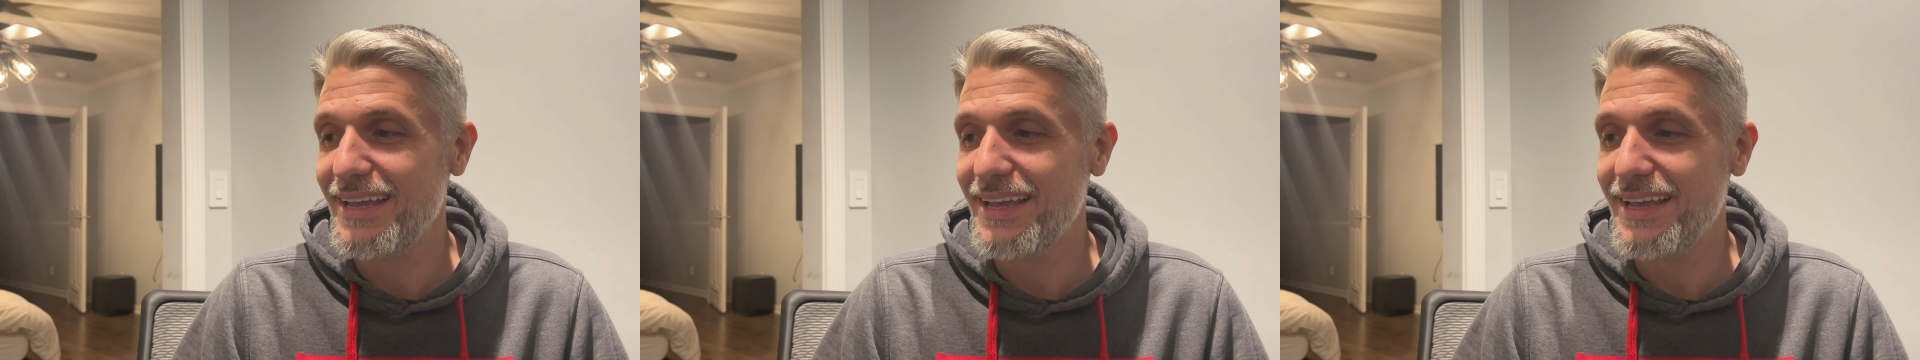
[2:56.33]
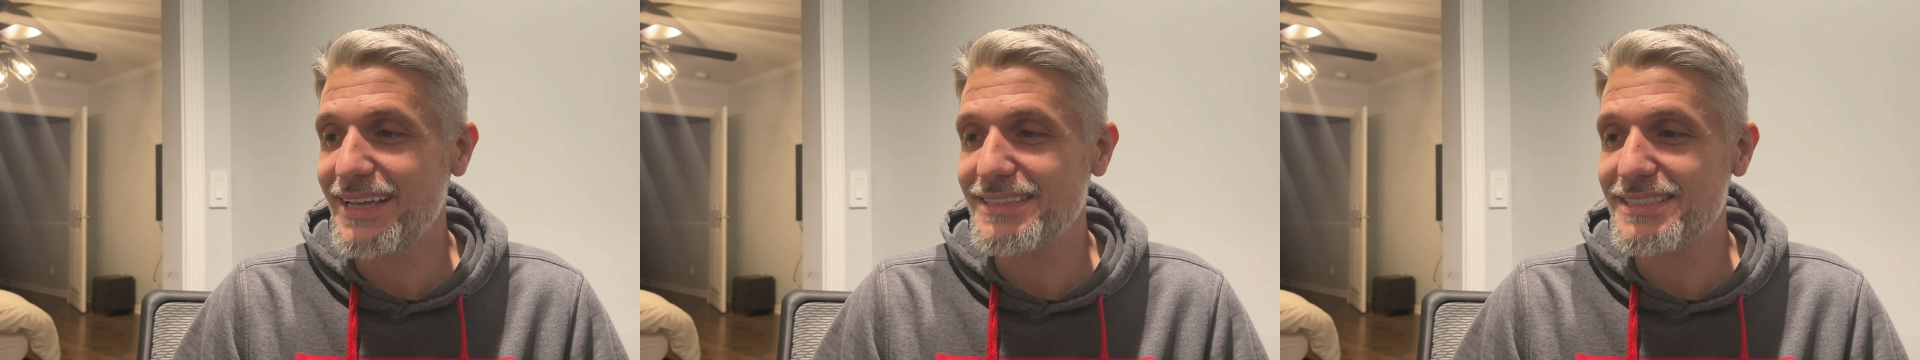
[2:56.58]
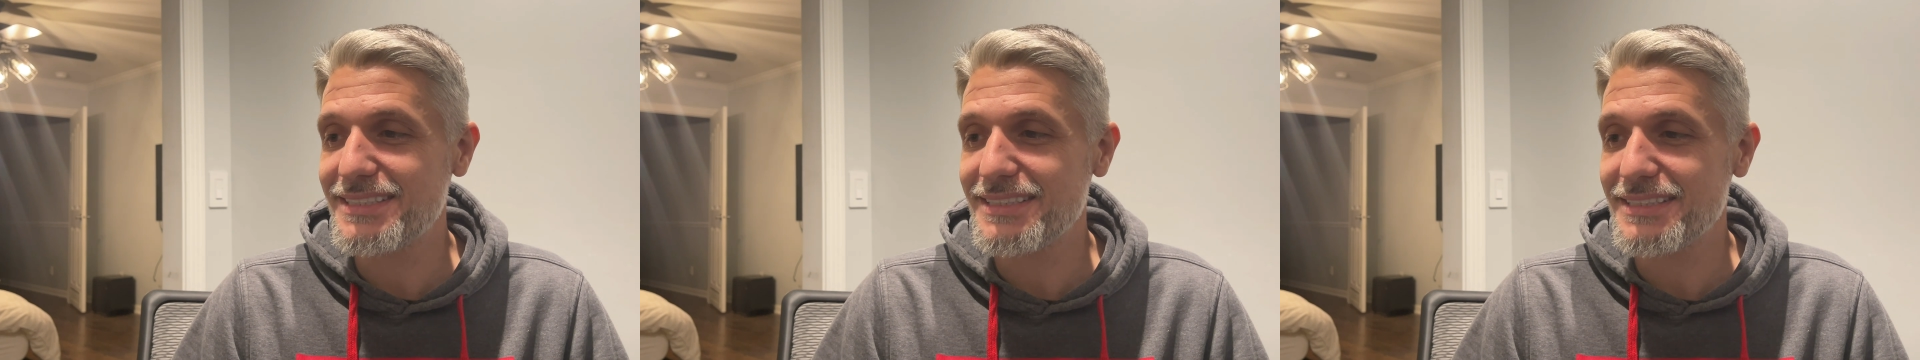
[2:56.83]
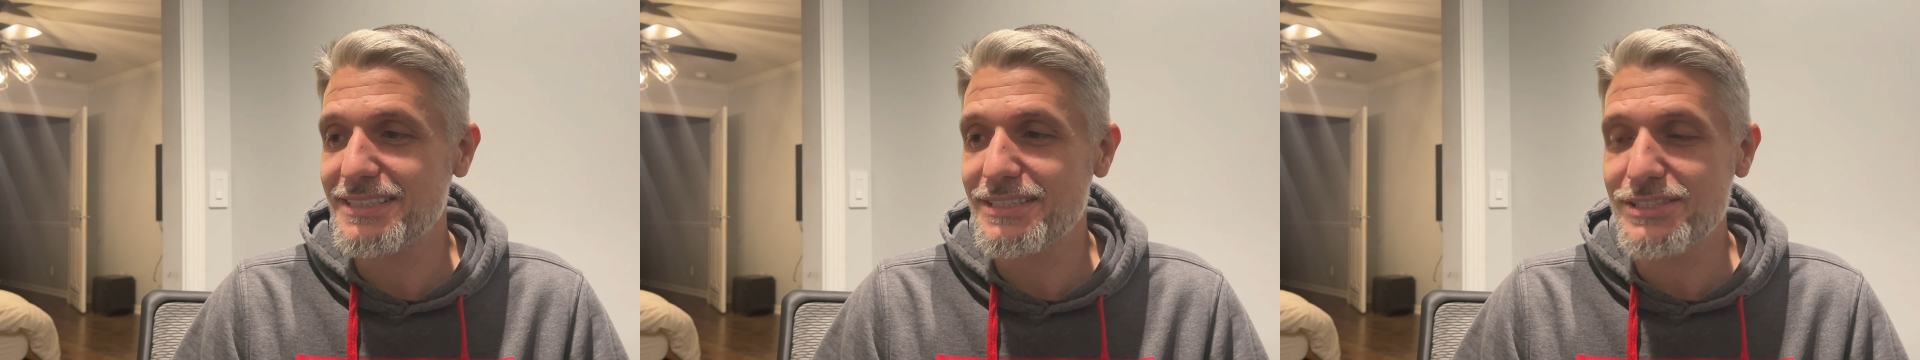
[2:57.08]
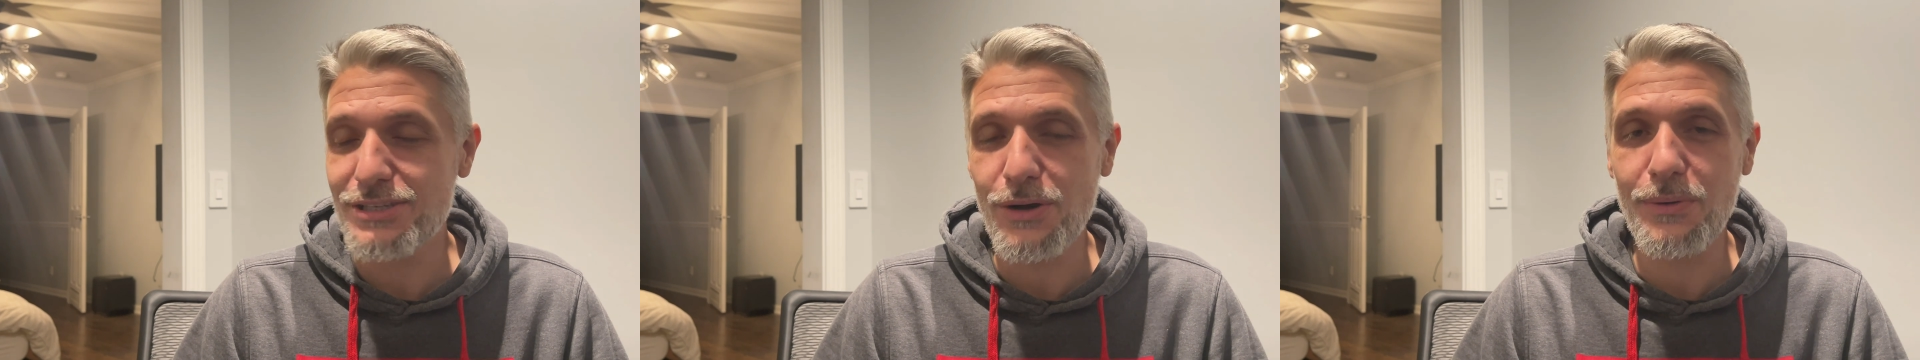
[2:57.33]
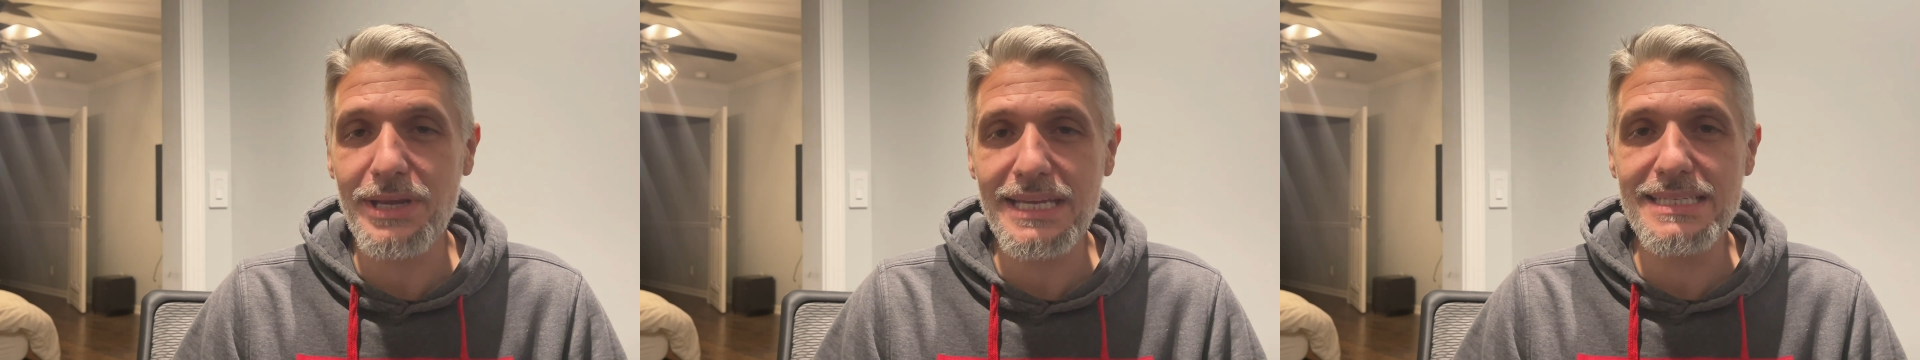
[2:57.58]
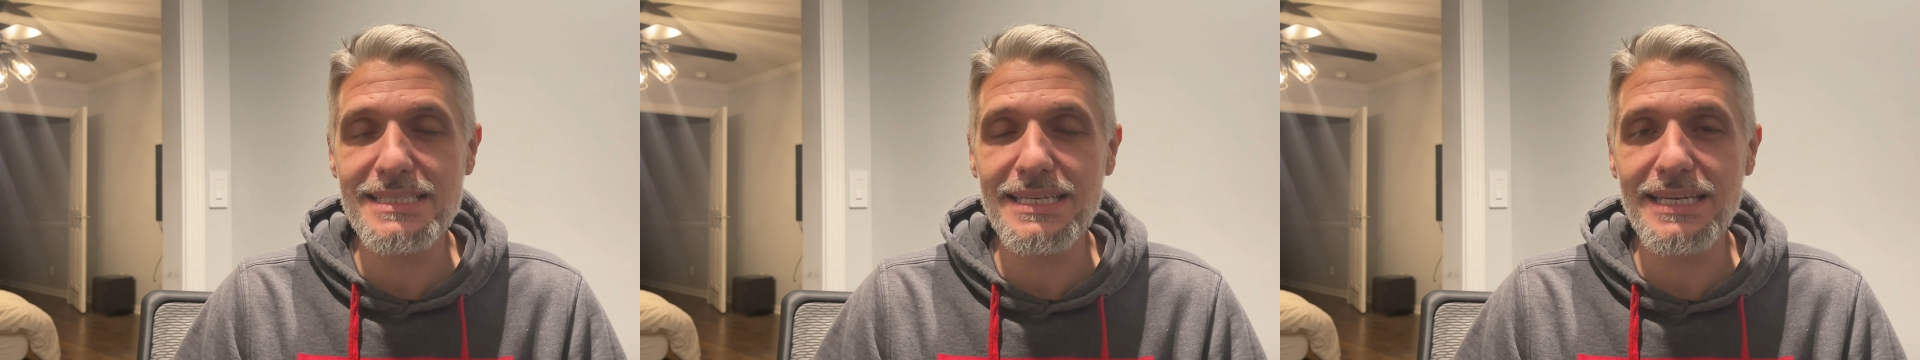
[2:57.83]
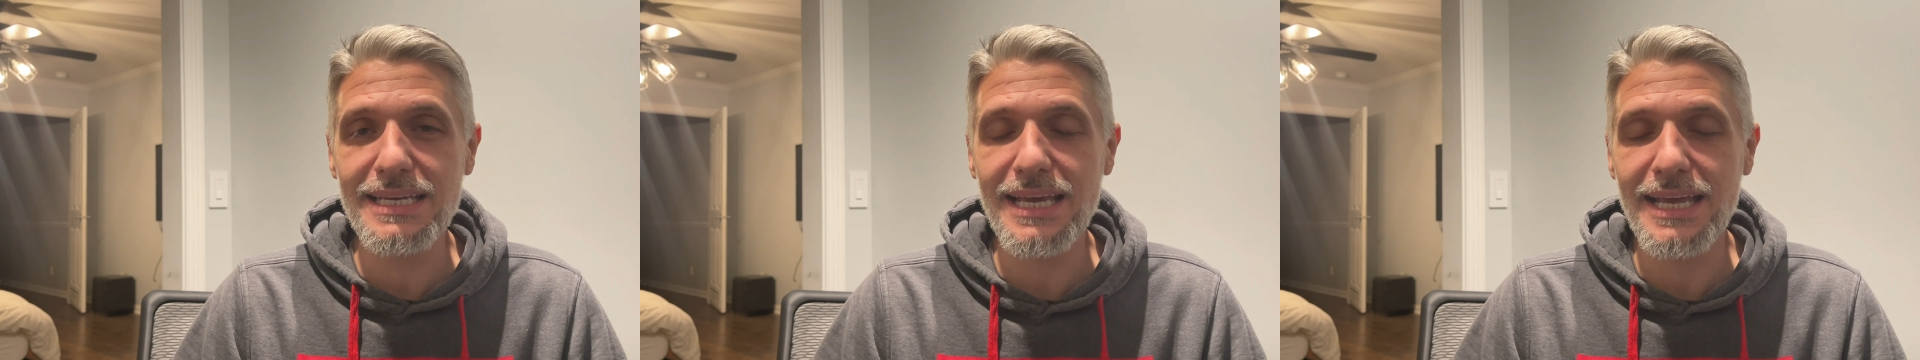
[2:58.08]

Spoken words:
it's so easy